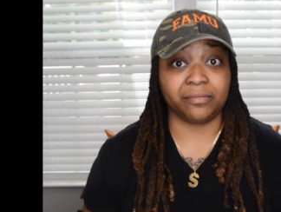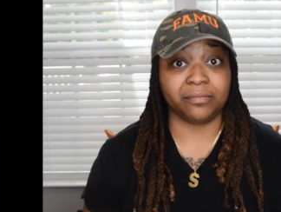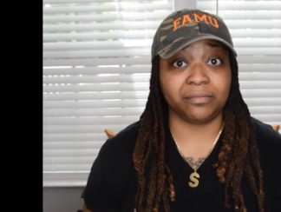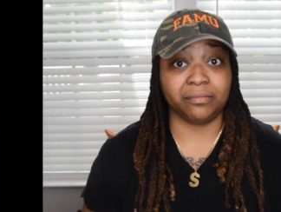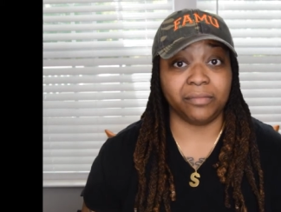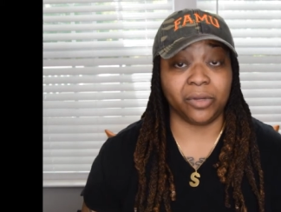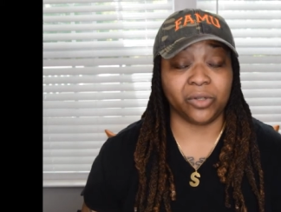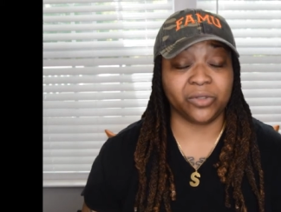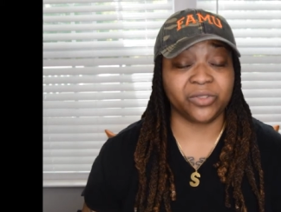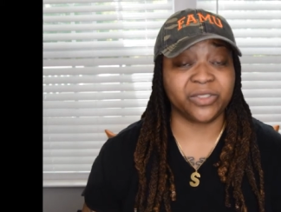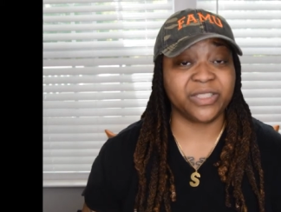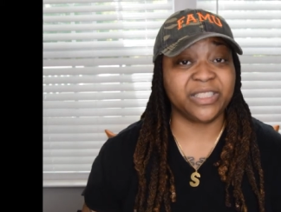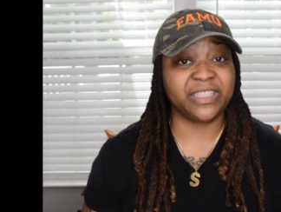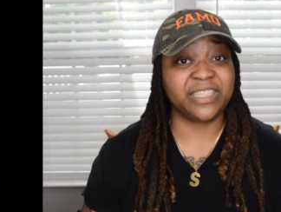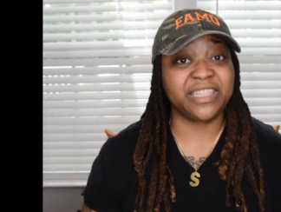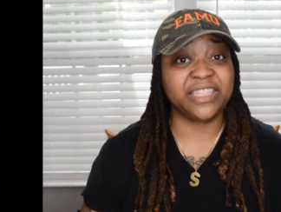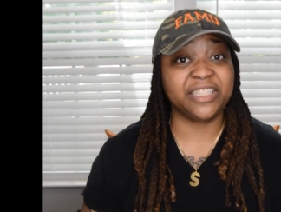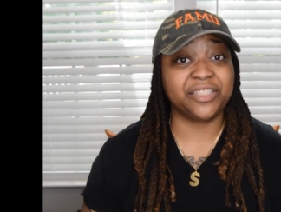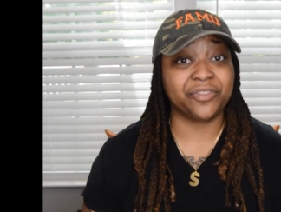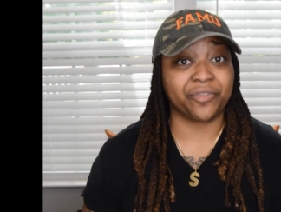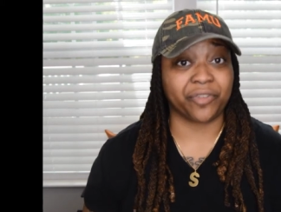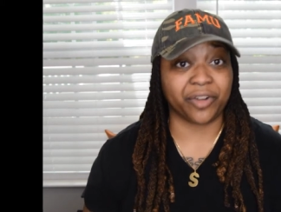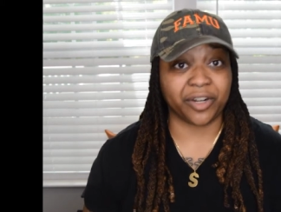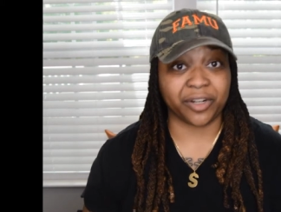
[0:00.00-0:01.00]
mostly
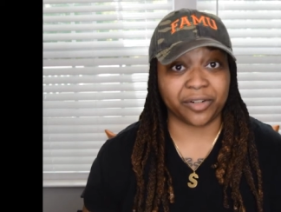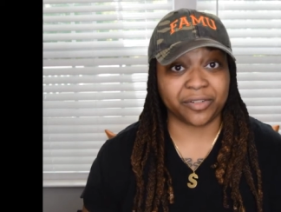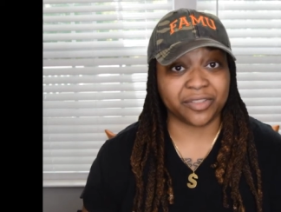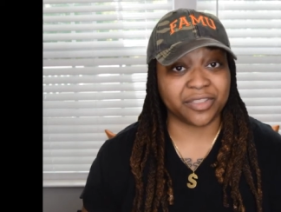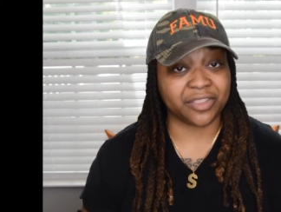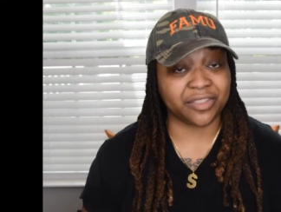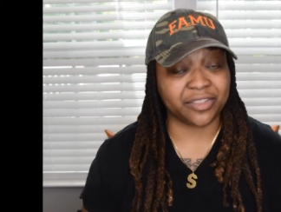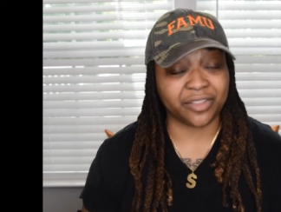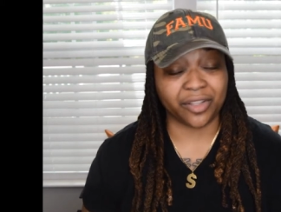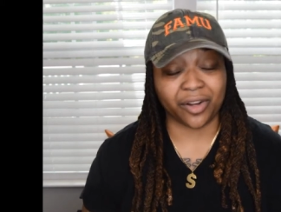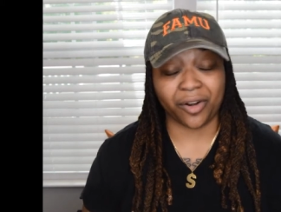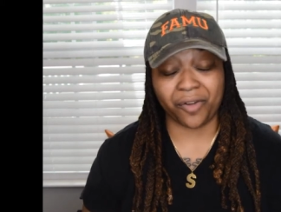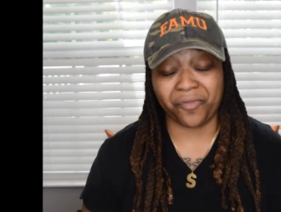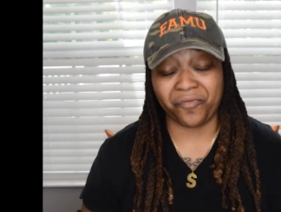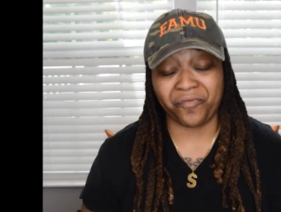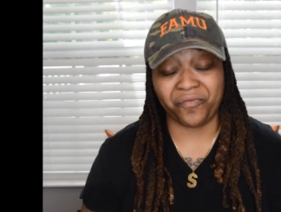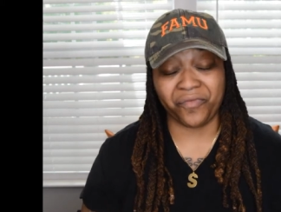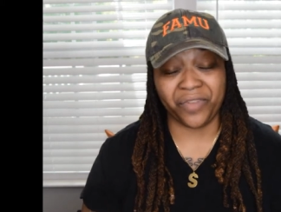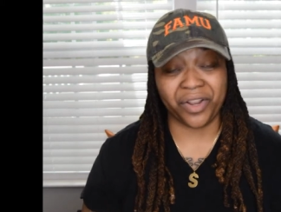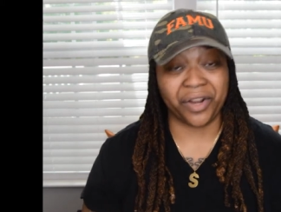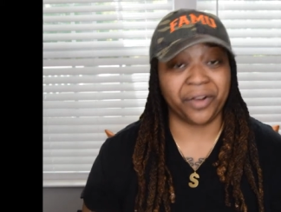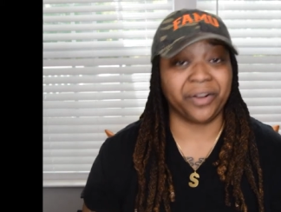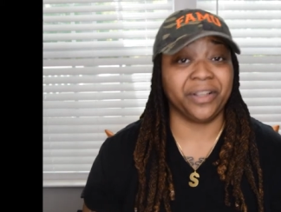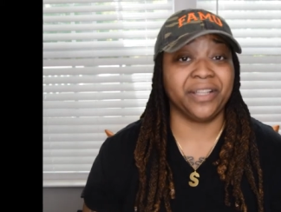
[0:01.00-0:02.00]
niche fragrances that are
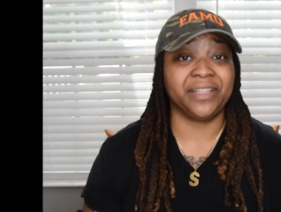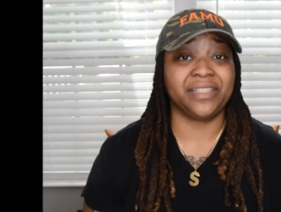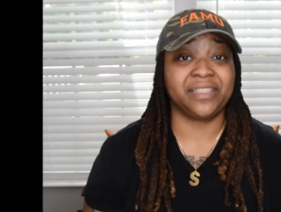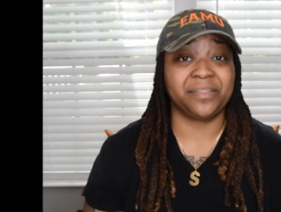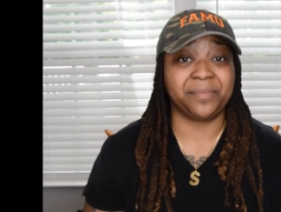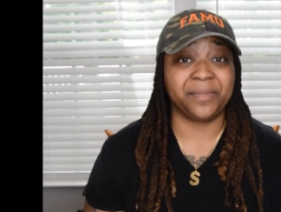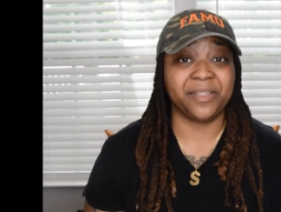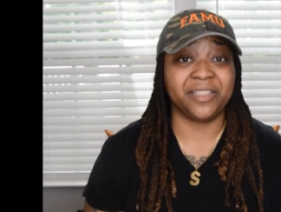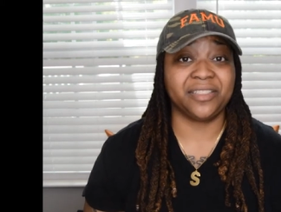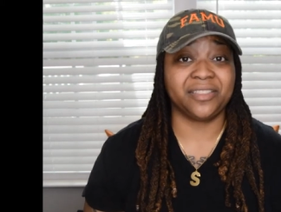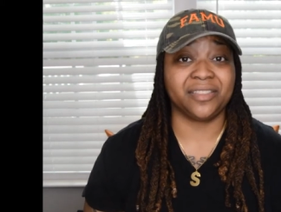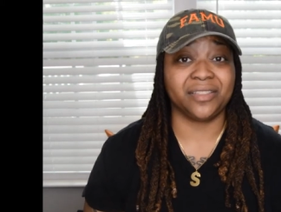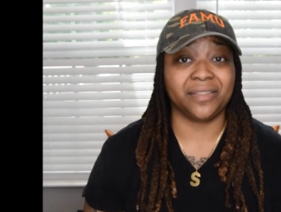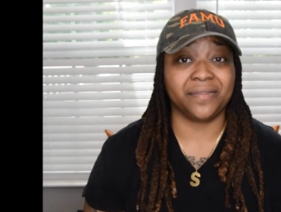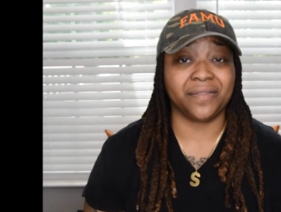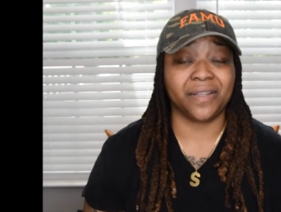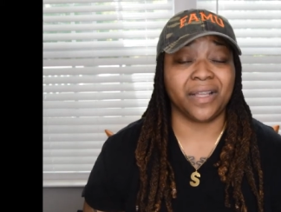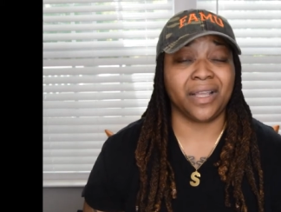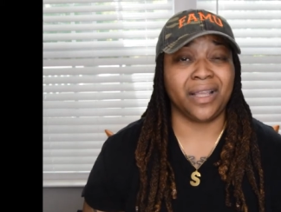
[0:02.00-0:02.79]
very expensive.